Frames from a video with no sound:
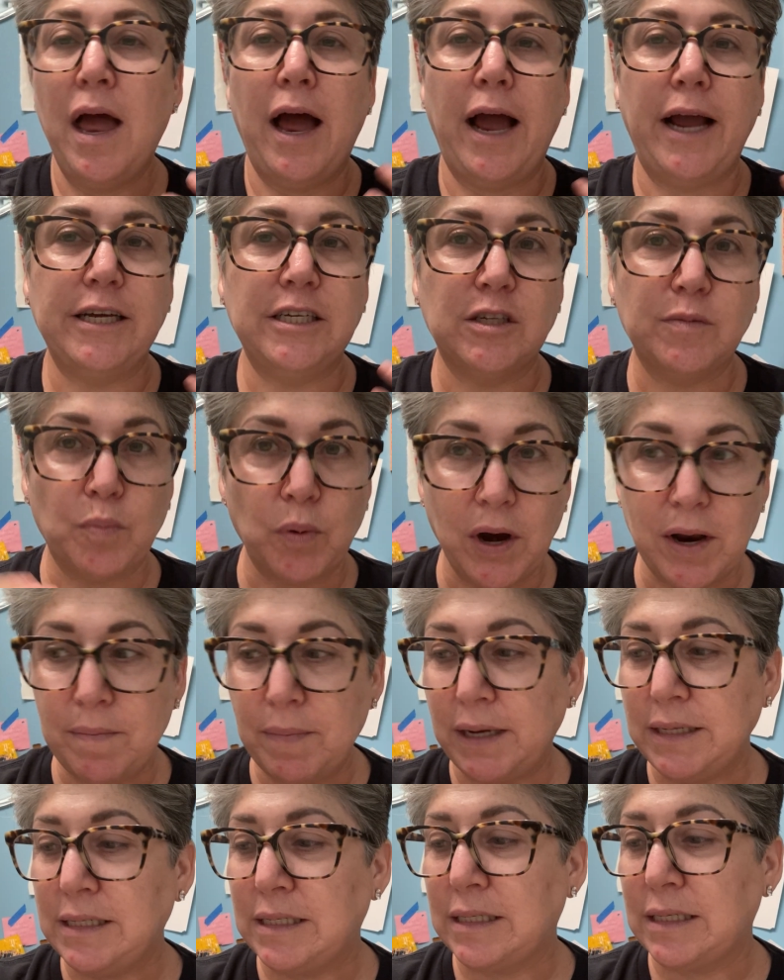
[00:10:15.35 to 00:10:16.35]
I spray
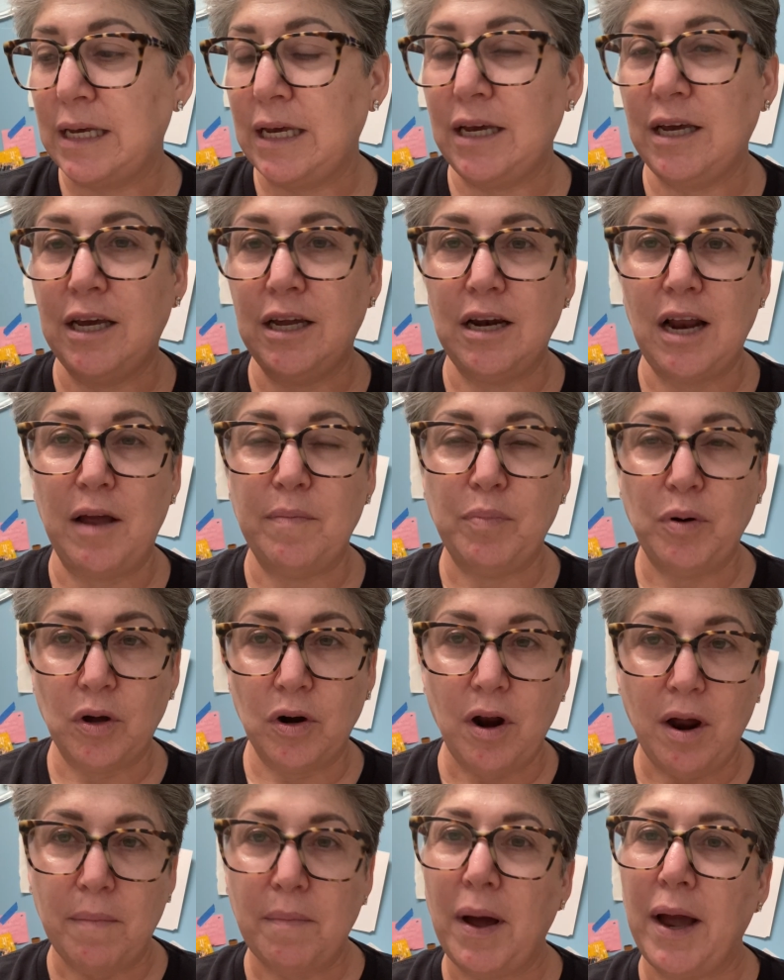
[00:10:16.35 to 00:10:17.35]
my skin. I put
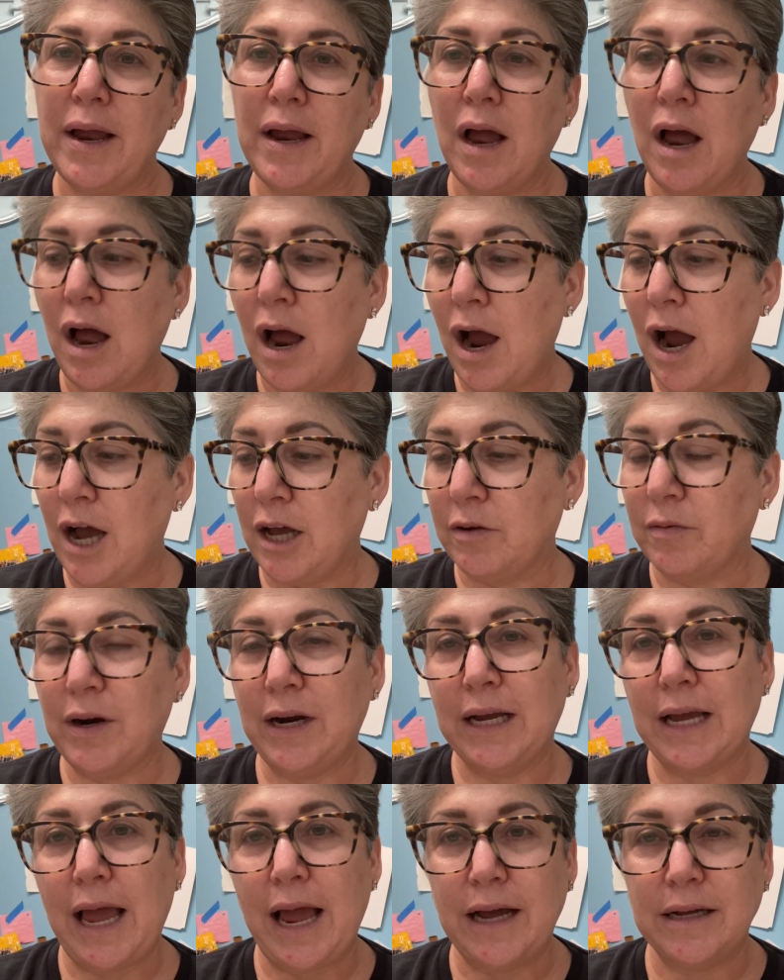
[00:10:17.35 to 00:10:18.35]
on my
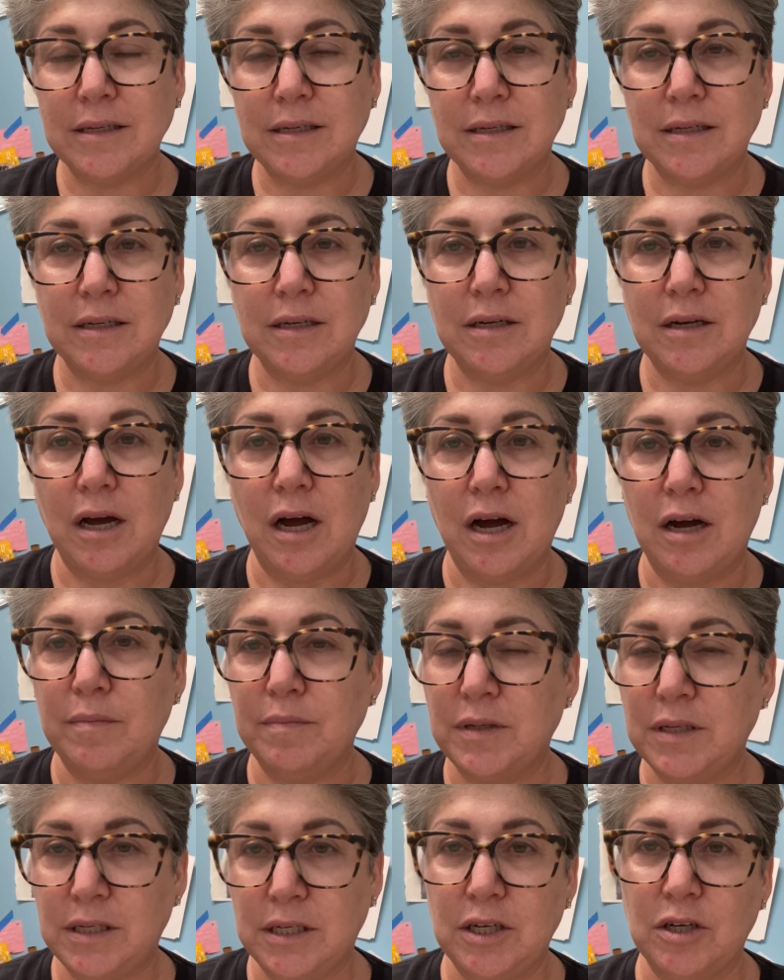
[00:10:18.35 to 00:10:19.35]
hyaluronic acid um,
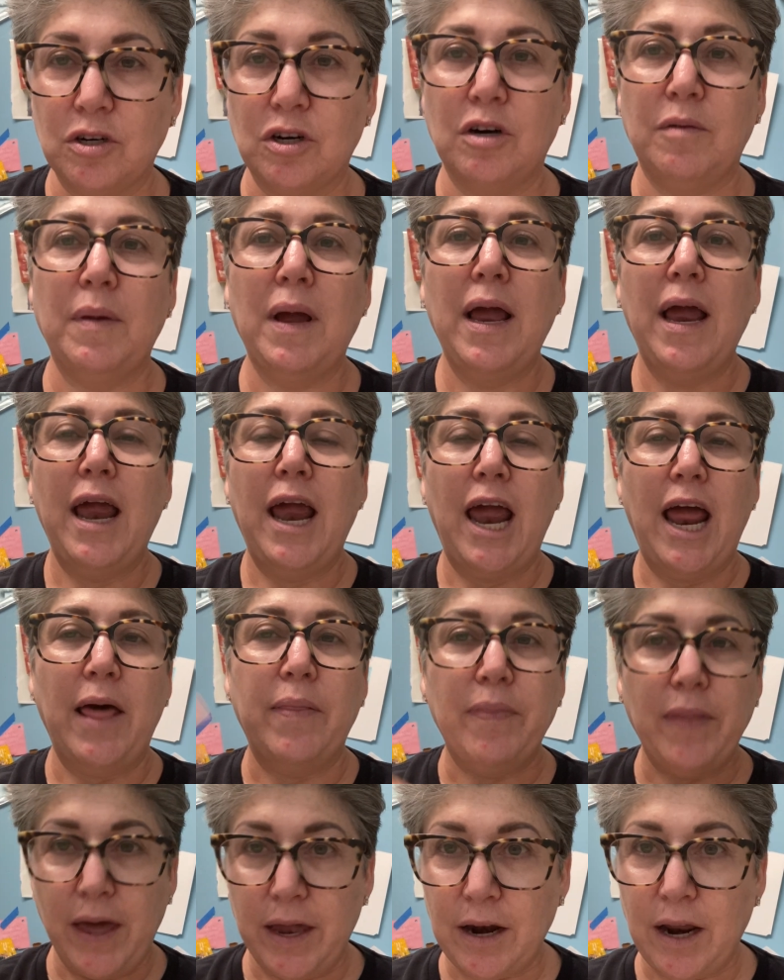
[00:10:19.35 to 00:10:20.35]
serum.
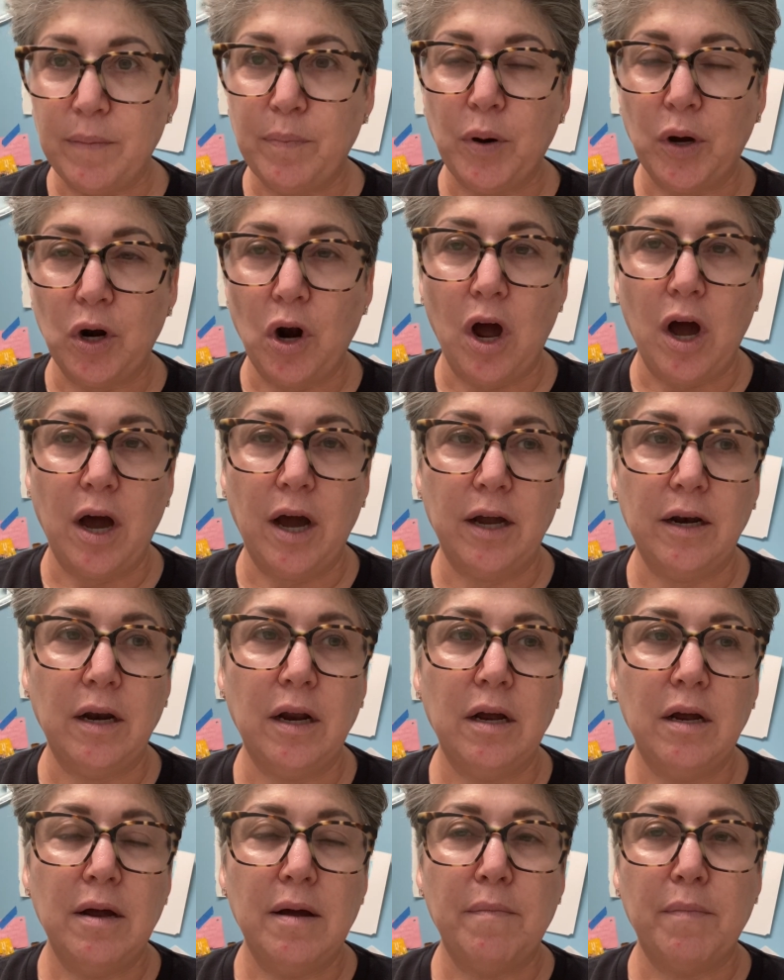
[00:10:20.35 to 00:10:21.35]
And then I put on
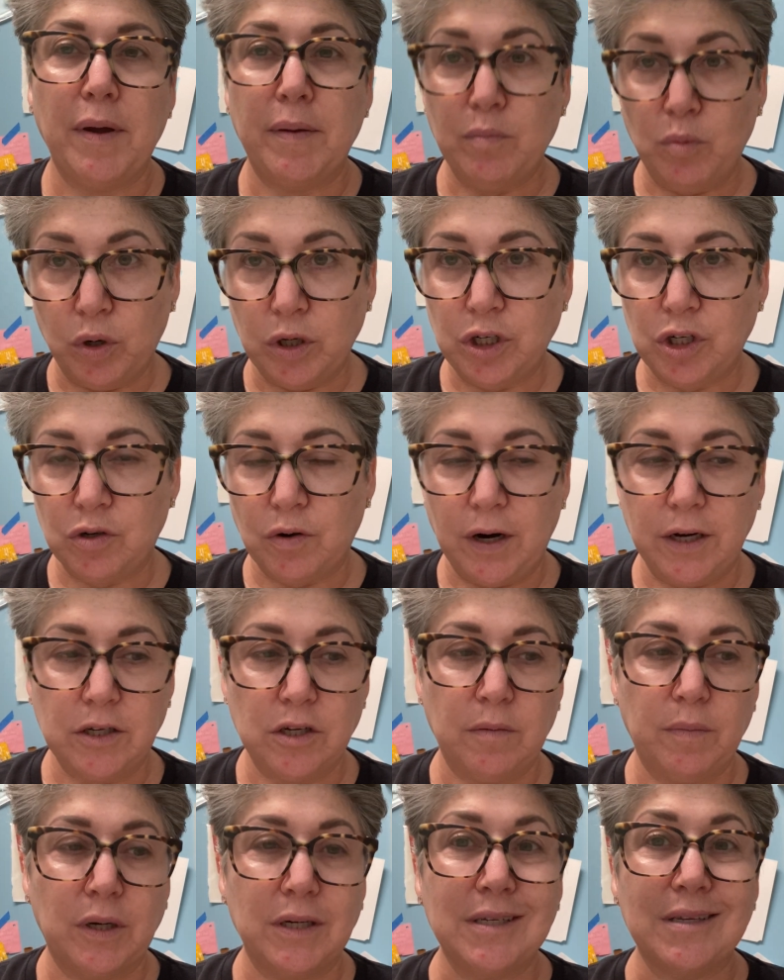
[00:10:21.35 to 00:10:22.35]
my
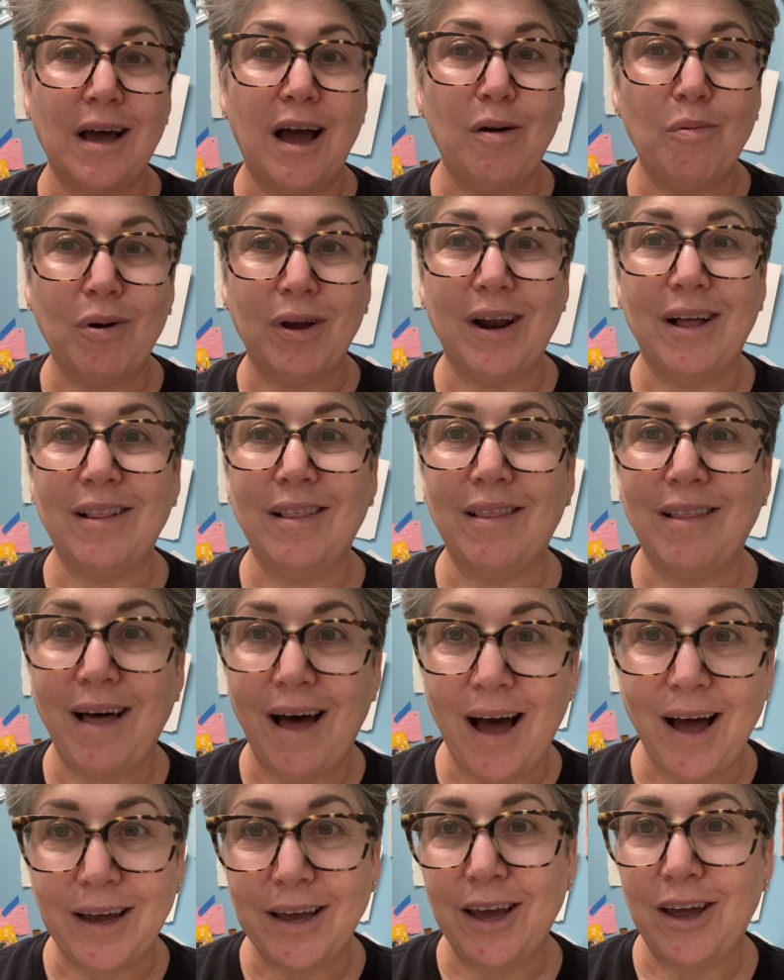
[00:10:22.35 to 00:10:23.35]
moisturizer because I want to
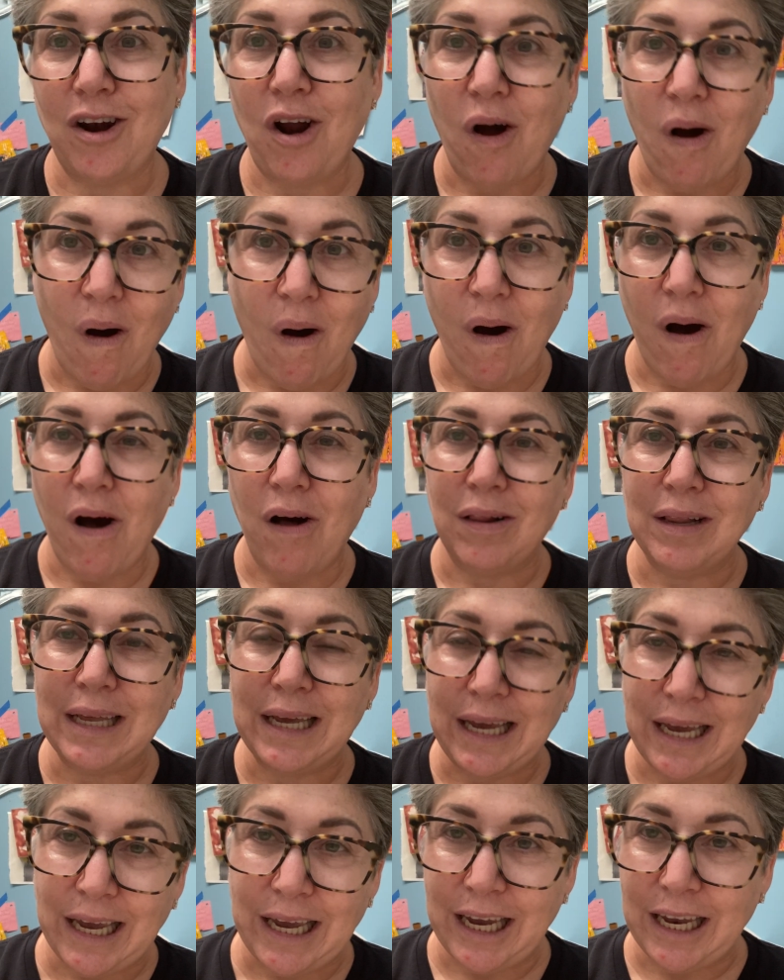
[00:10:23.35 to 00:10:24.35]
lock it all
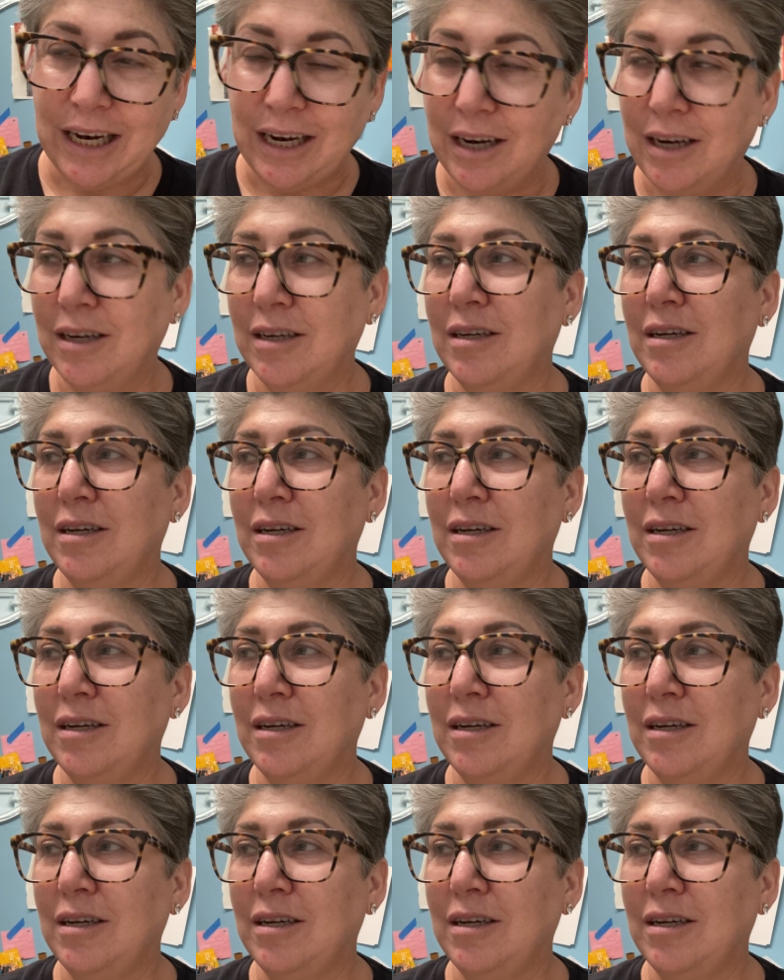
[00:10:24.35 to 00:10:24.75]
in.